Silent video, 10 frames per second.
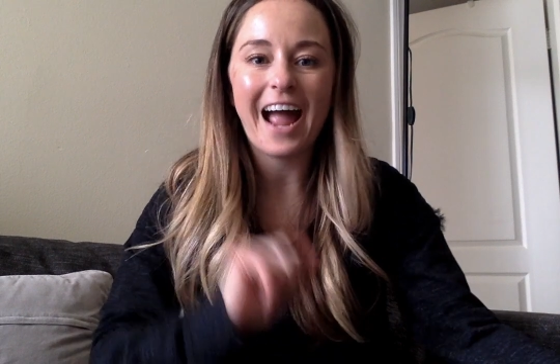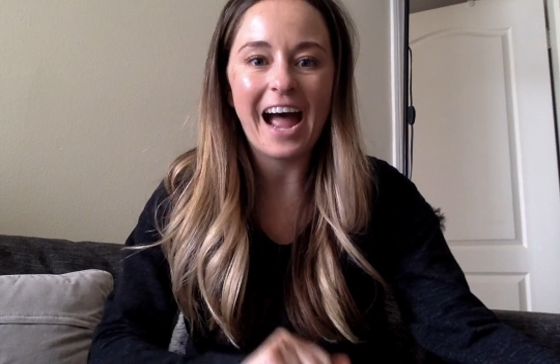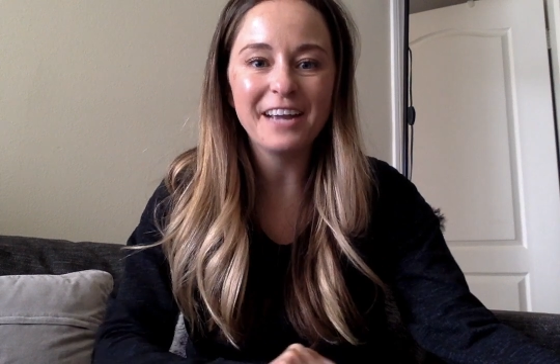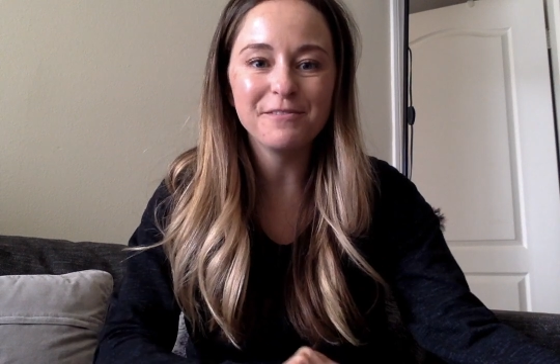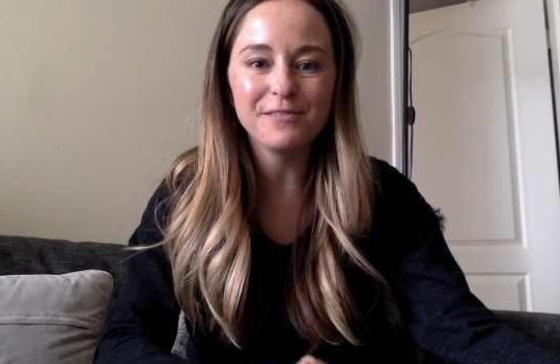
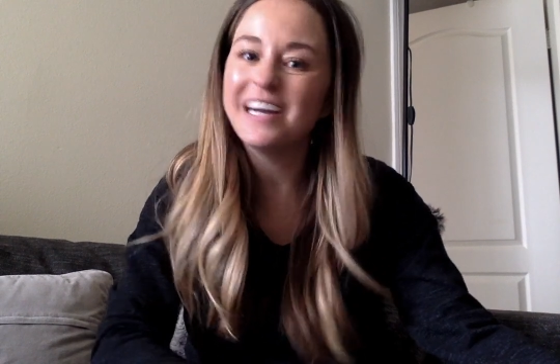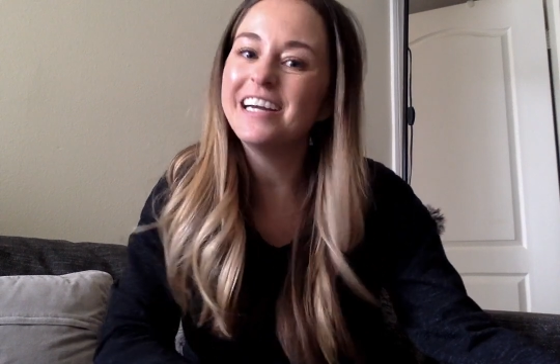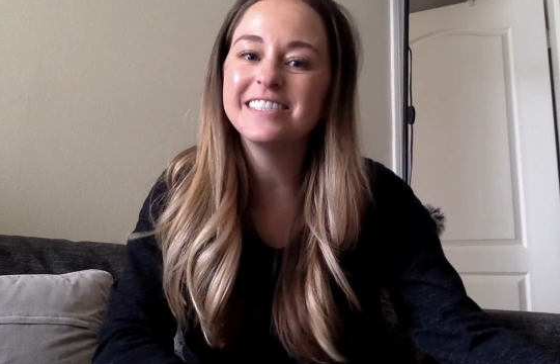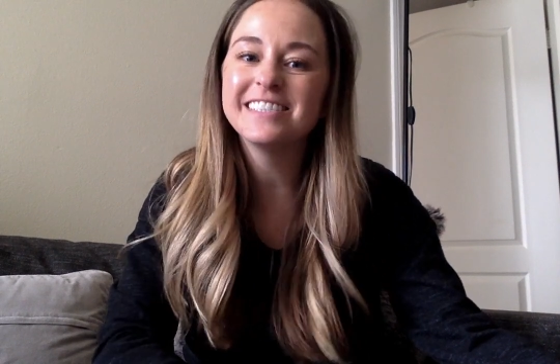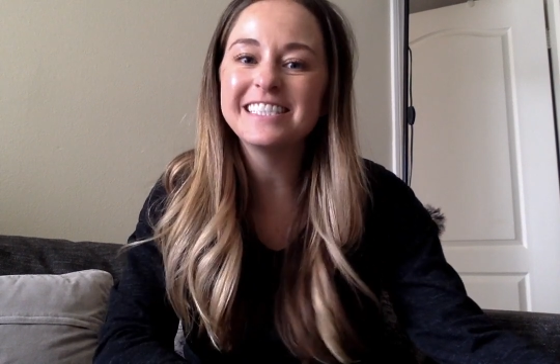Hi,
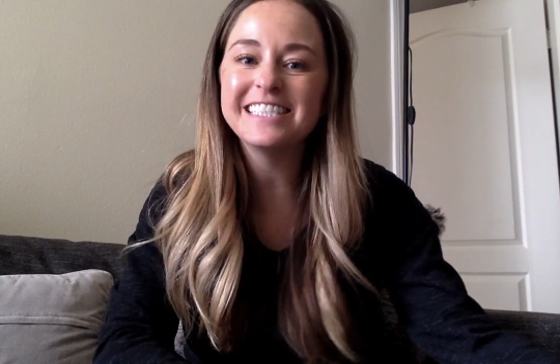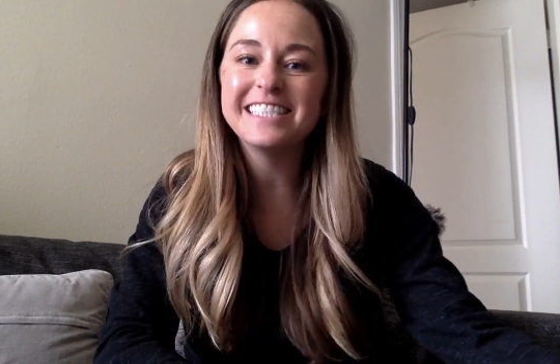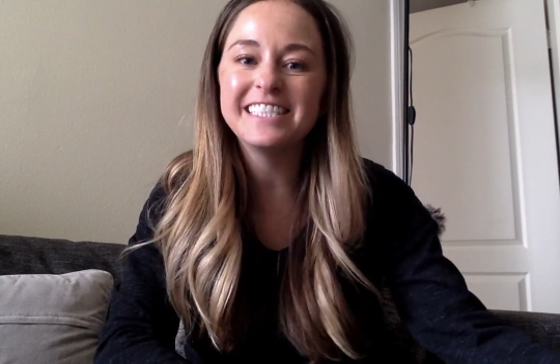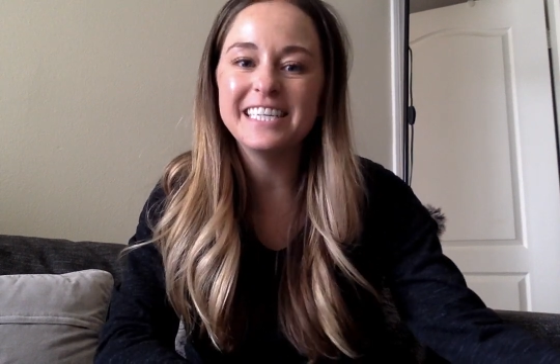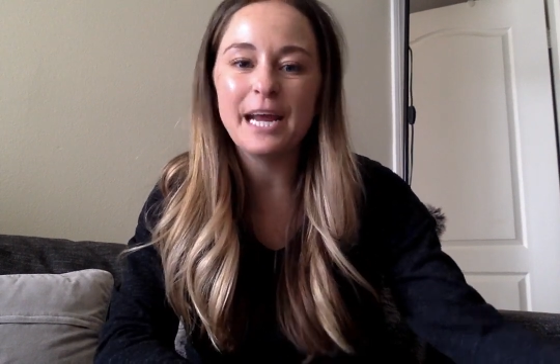friends.
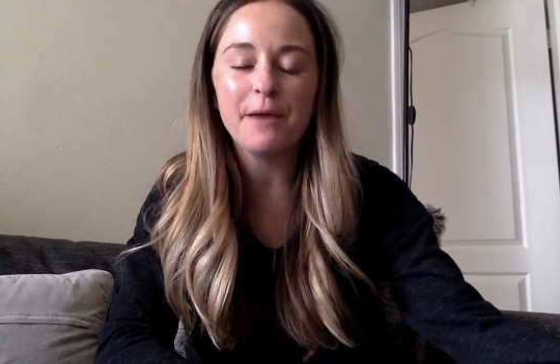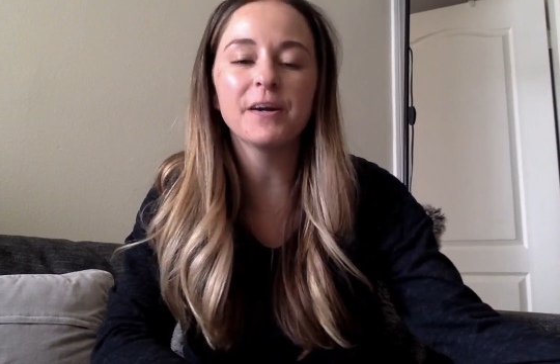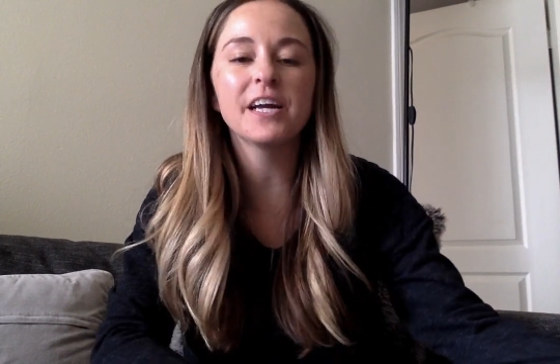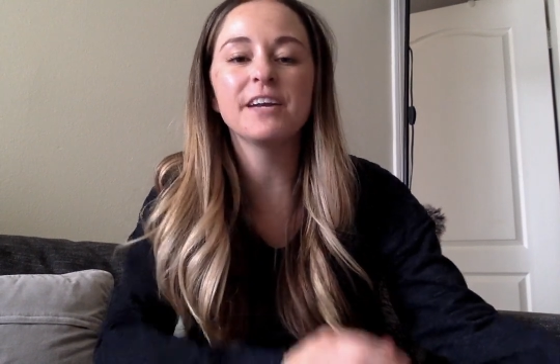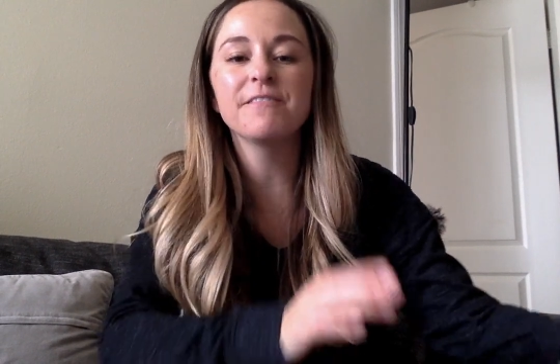Today
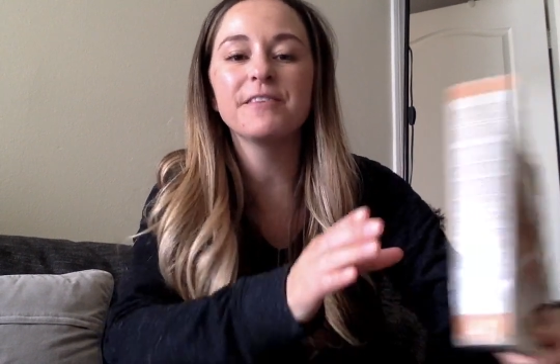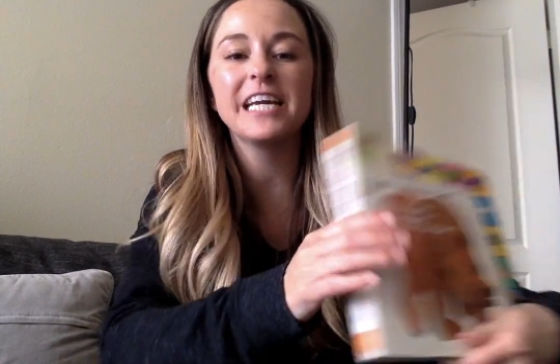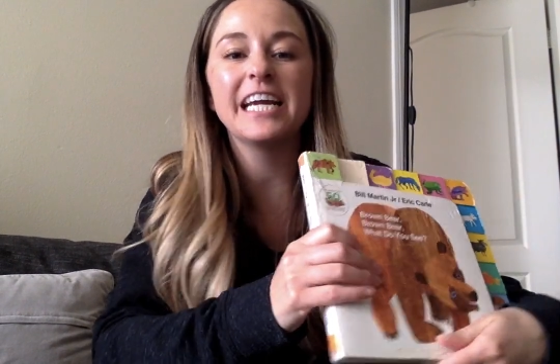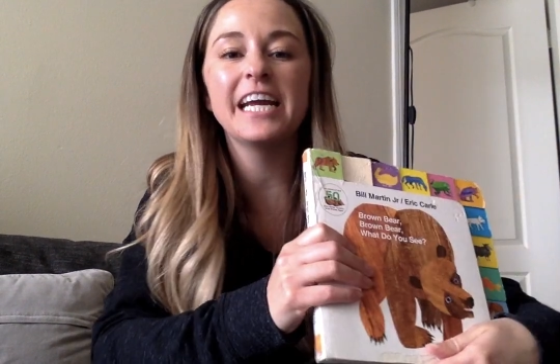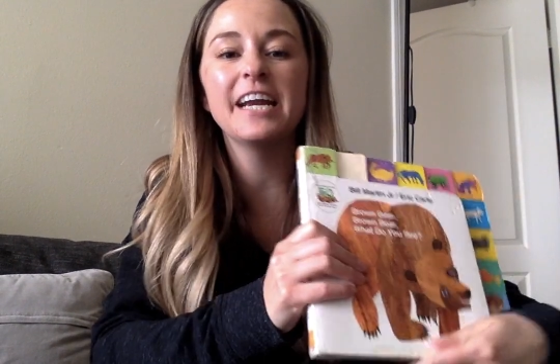we're going to
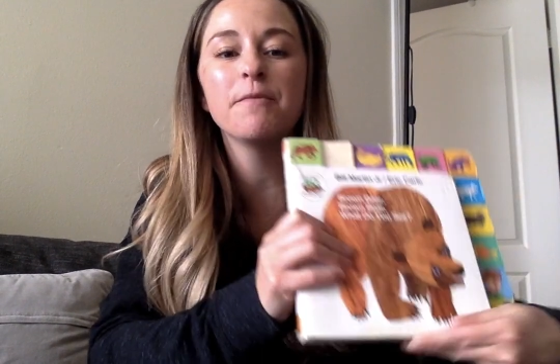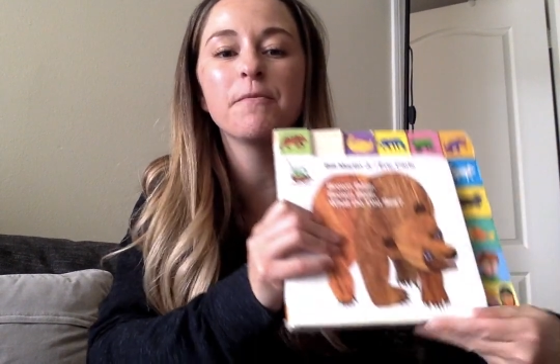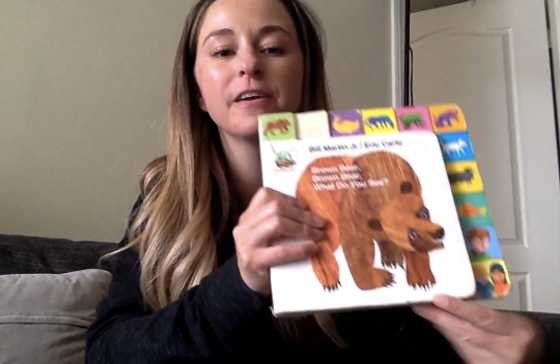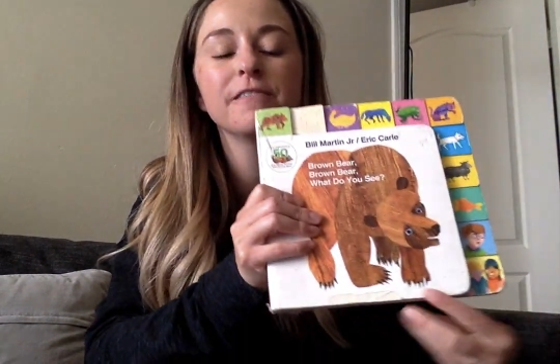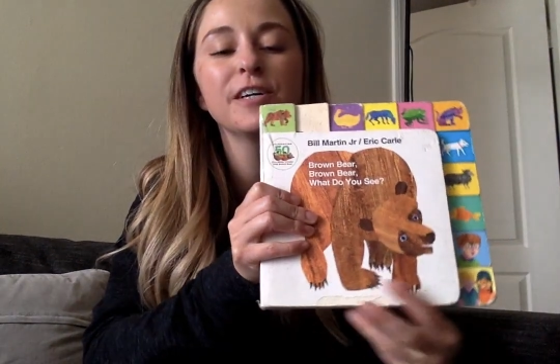read
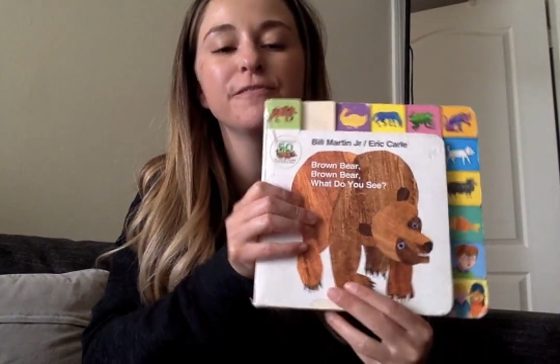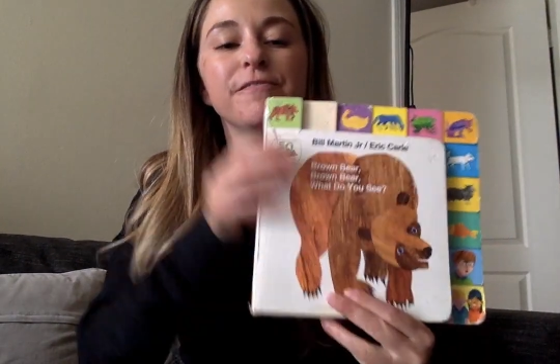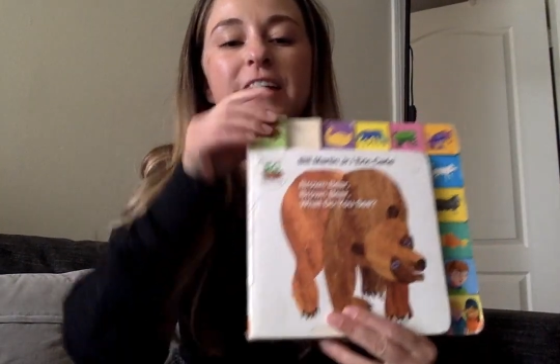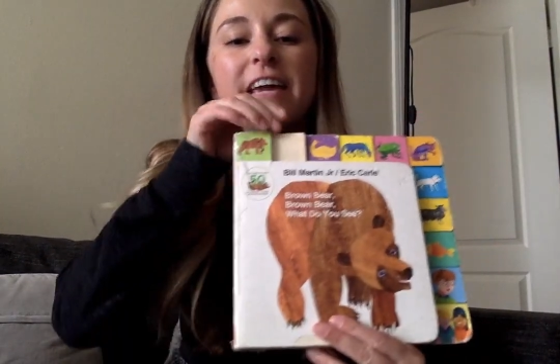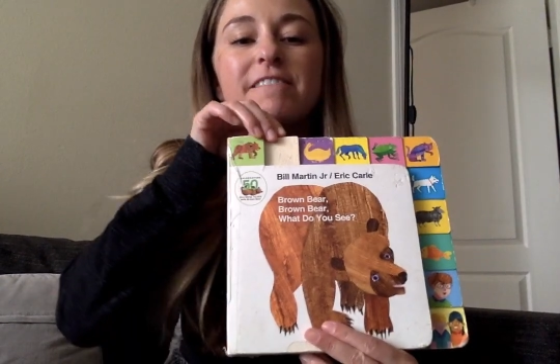one of our
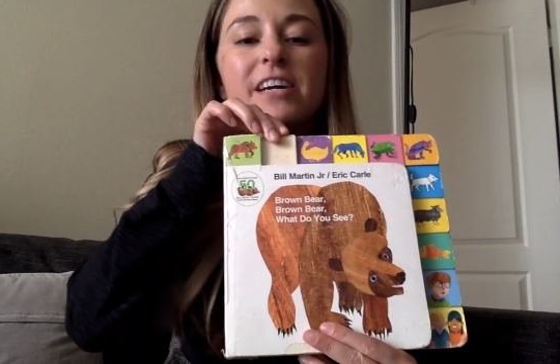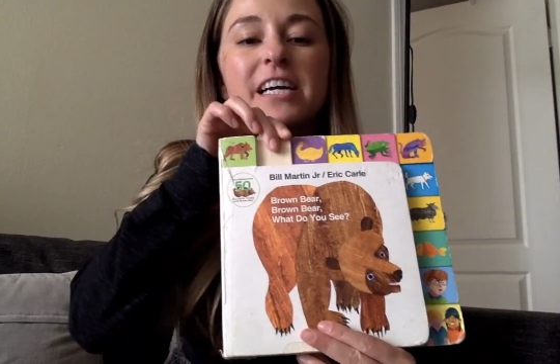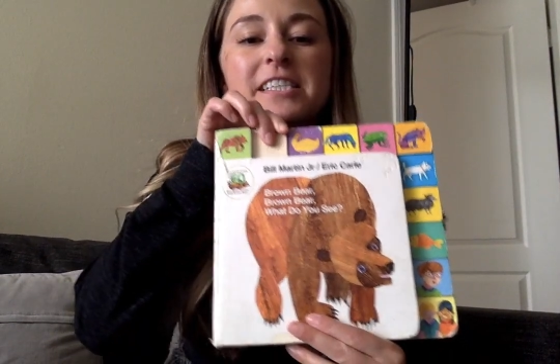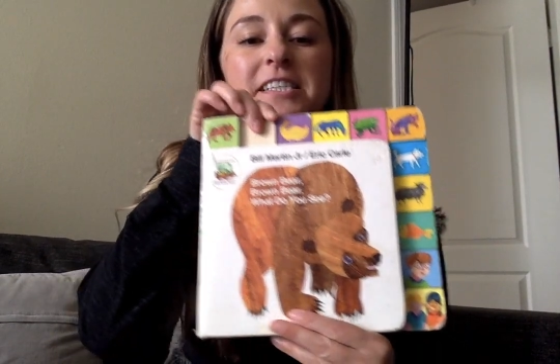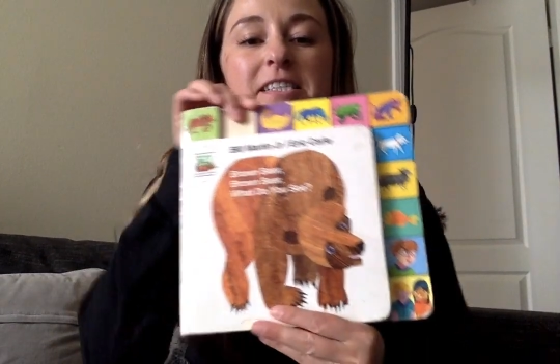
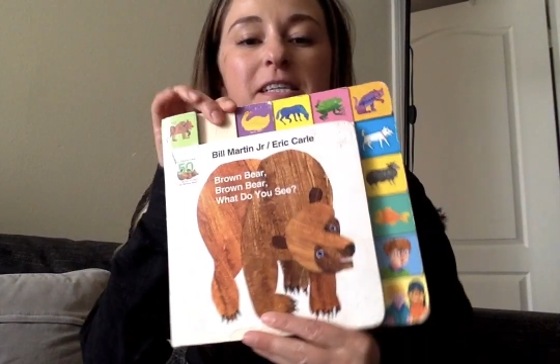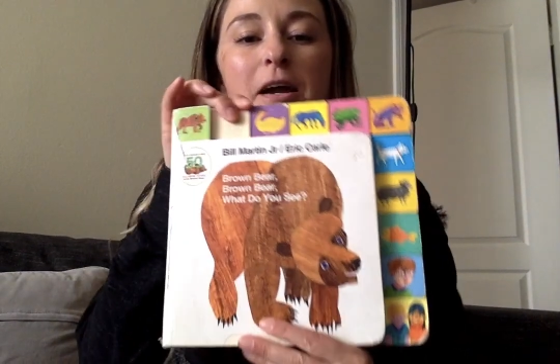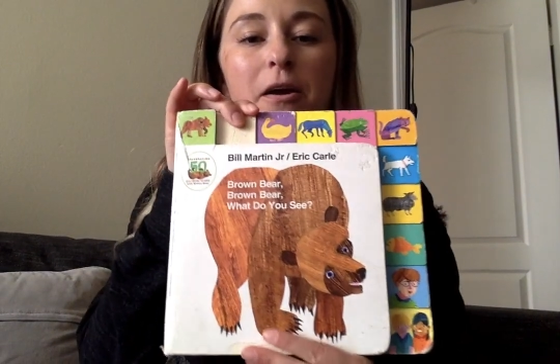favorites